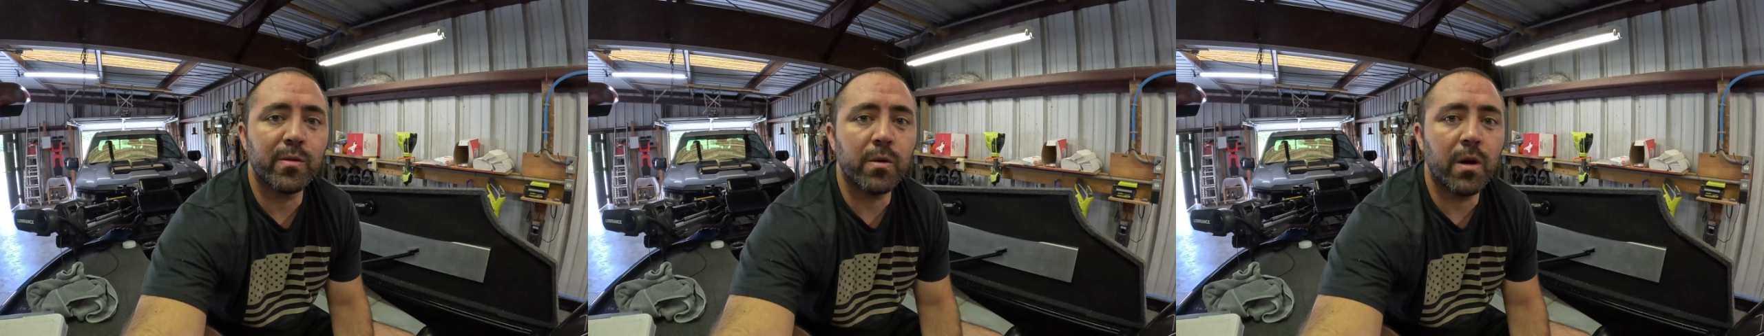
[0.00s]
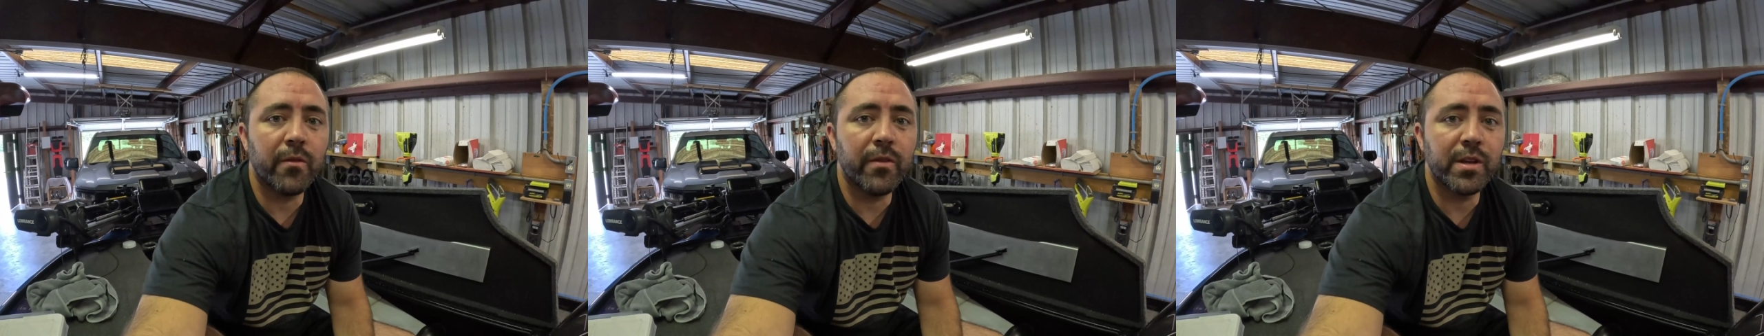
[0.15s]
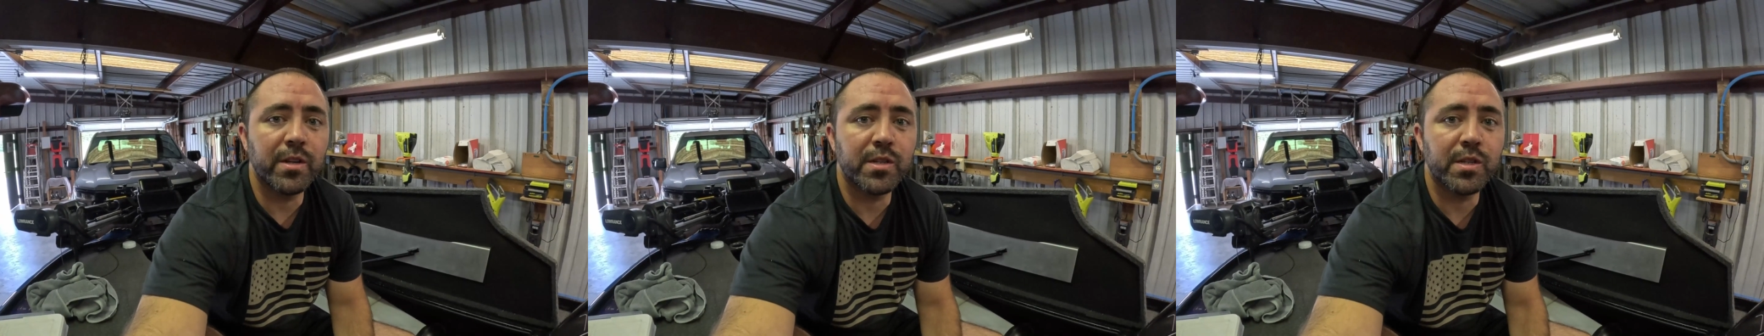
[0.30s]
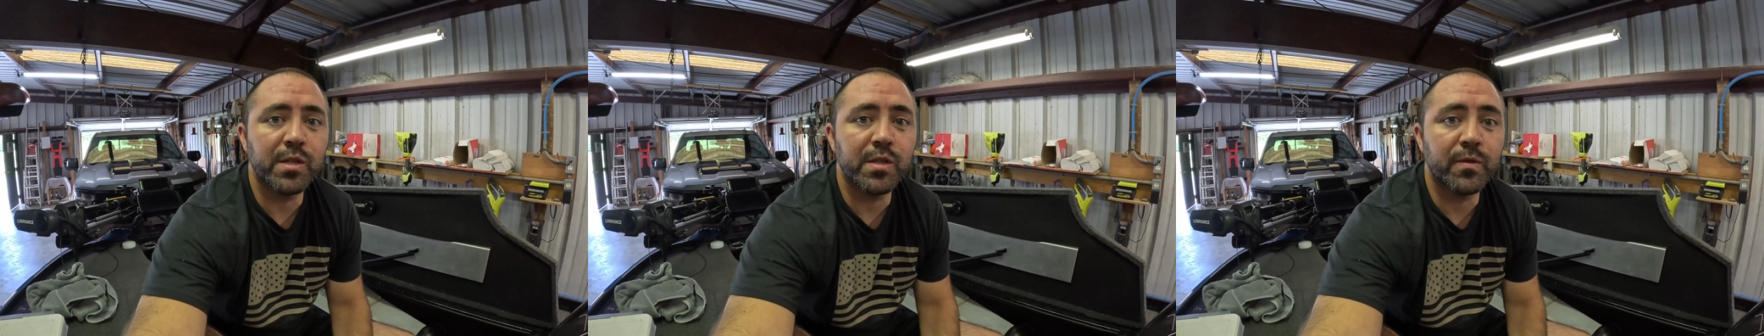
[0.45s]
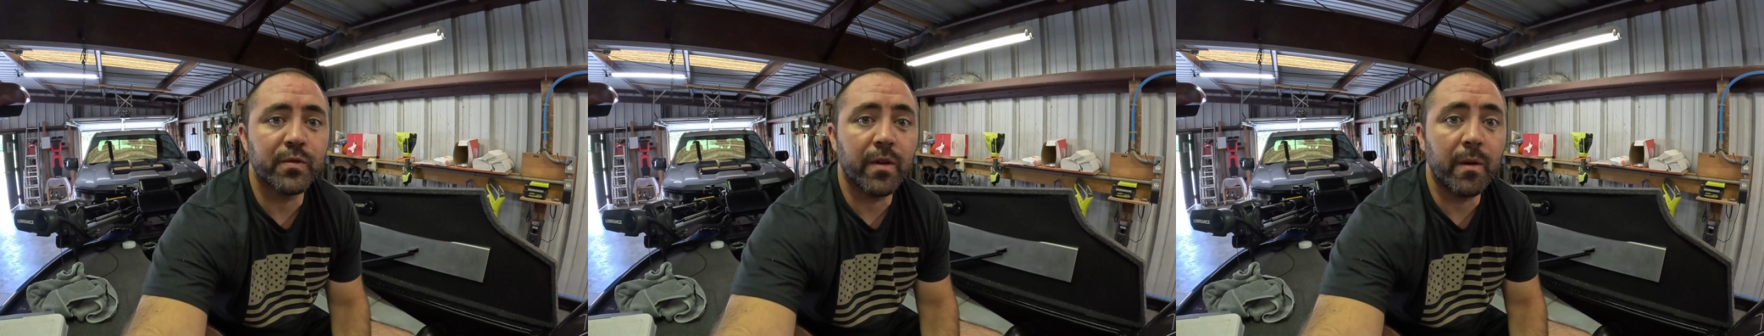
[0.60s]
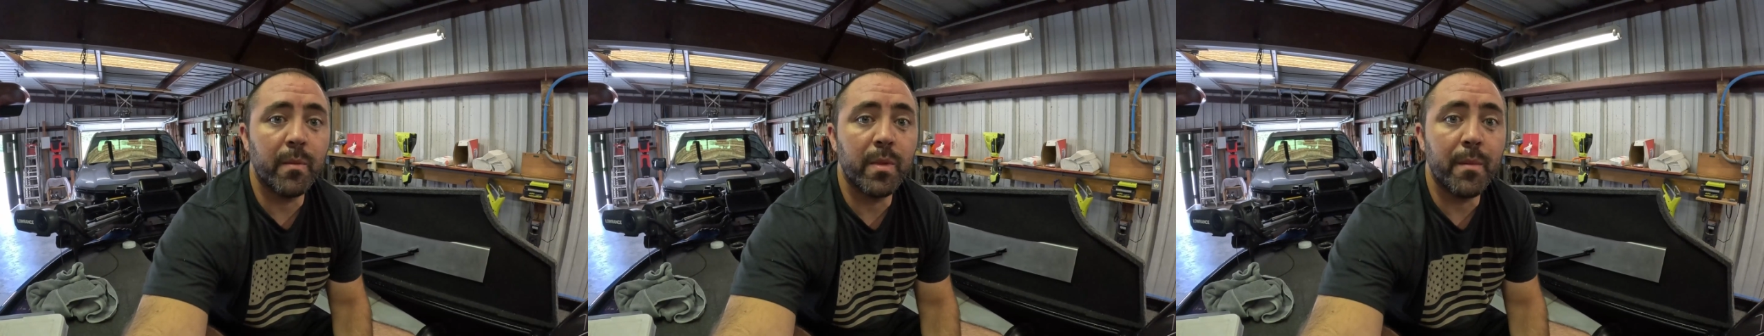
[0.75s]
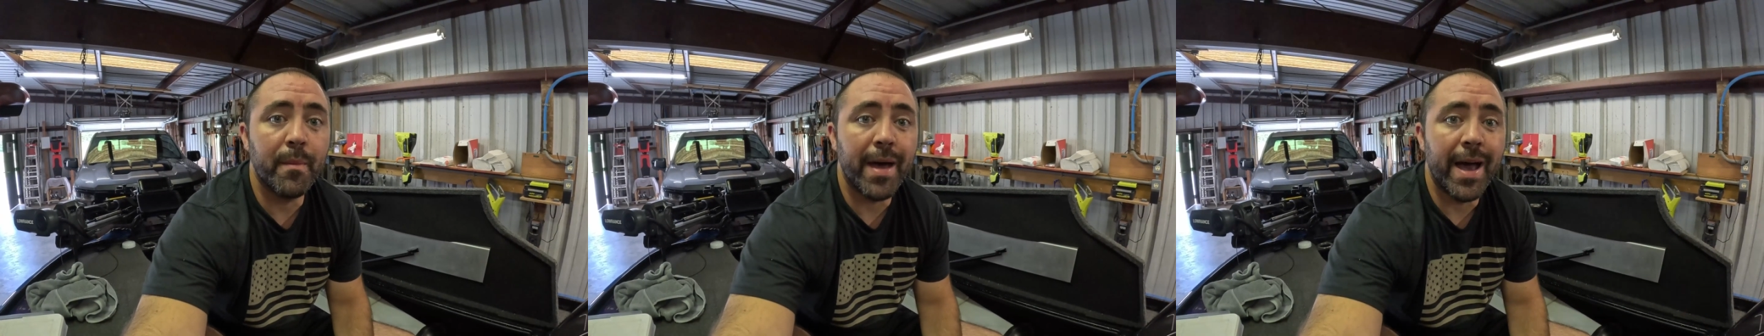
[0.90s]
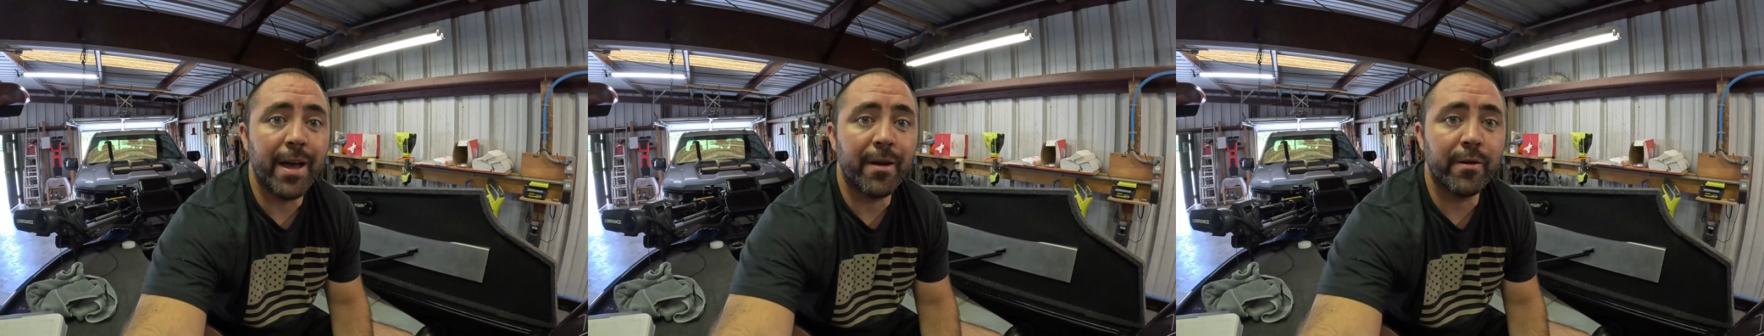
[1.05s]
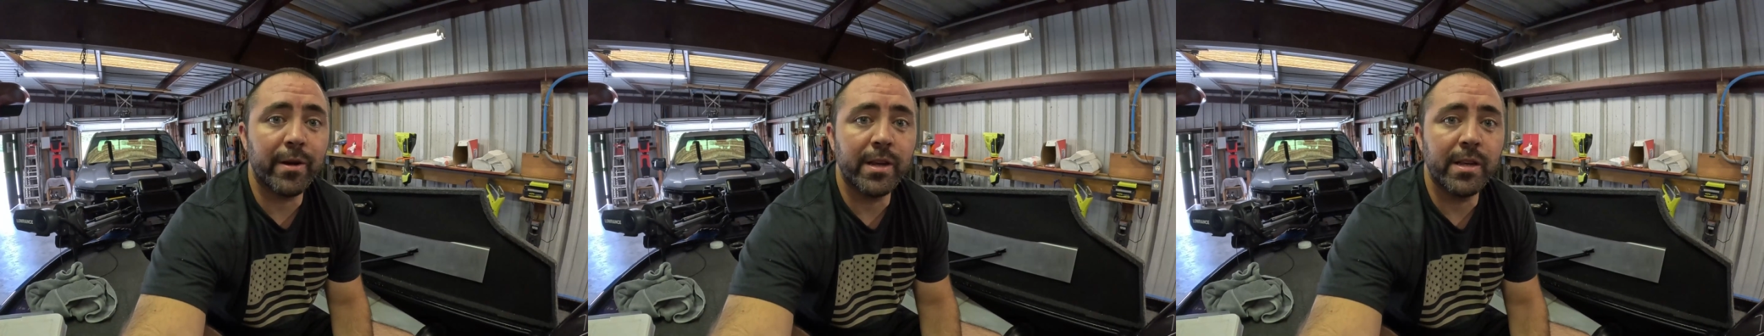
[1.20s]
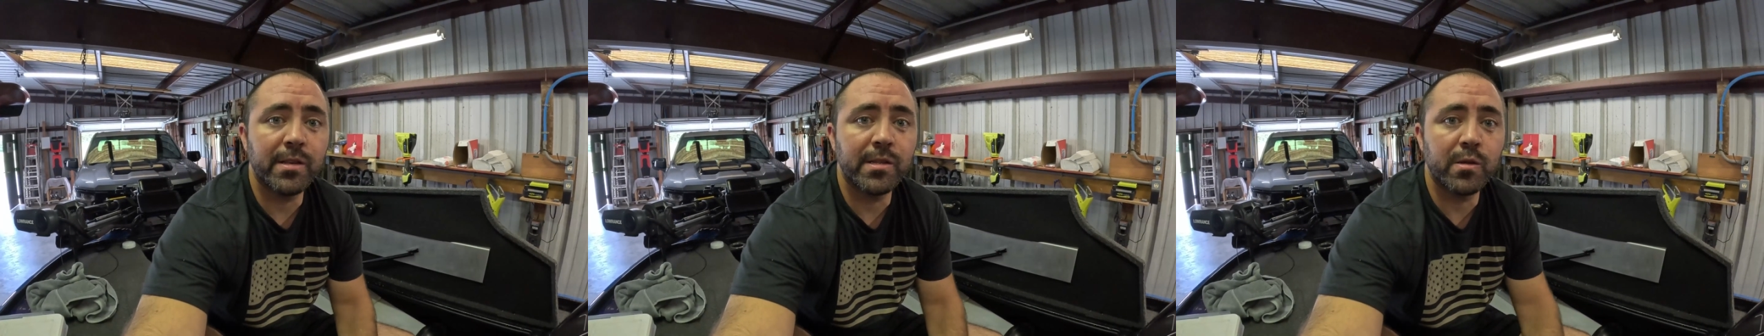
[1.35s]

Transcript: 12 inches from the battery